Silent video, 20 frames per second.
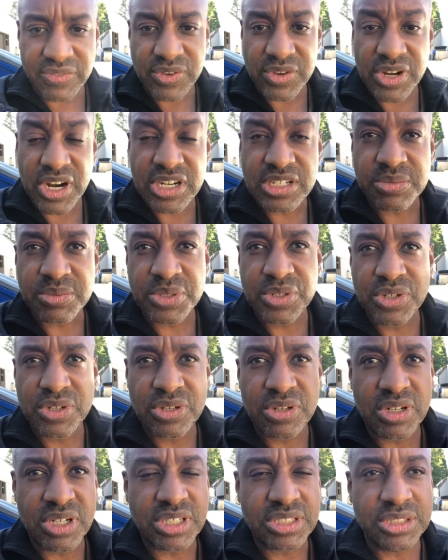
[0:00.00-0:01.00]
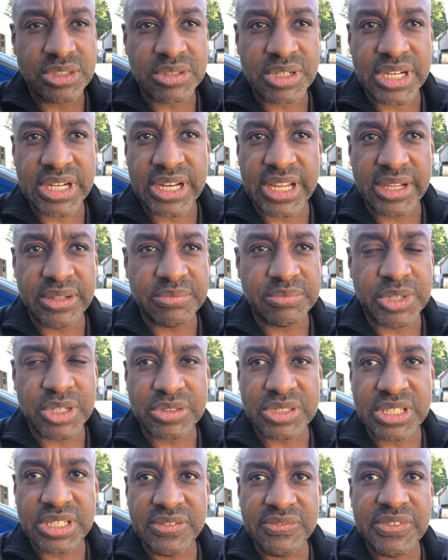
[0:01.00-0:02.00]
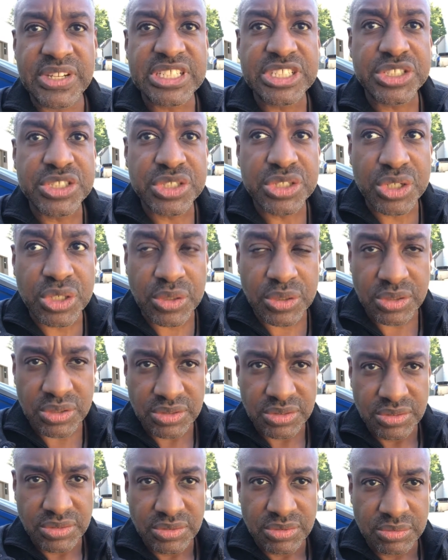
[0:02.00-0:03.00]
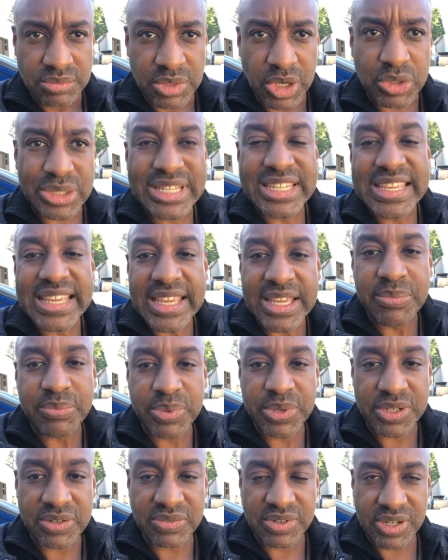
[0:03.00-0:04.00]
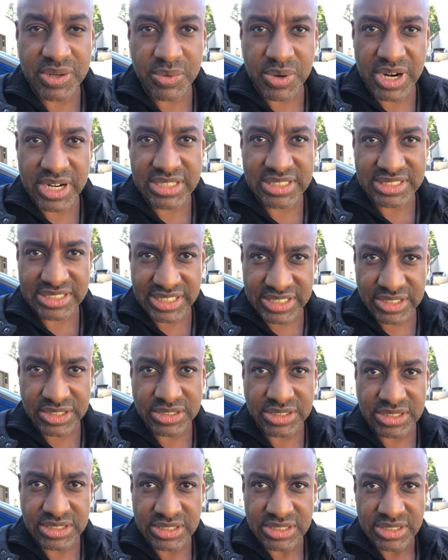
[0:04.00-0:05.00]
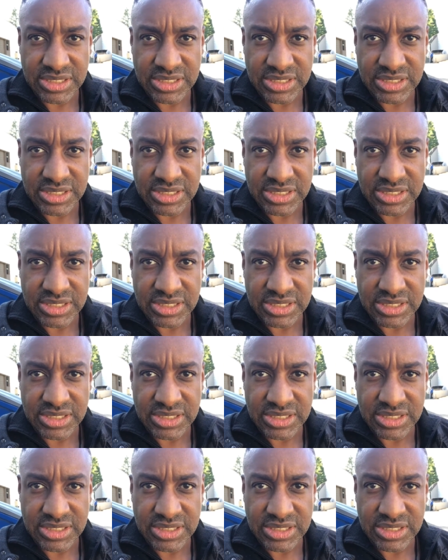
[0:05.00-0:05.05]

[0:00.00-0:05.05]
if you're an entrepreneur or you're in a multi-divisional, multi-input required sales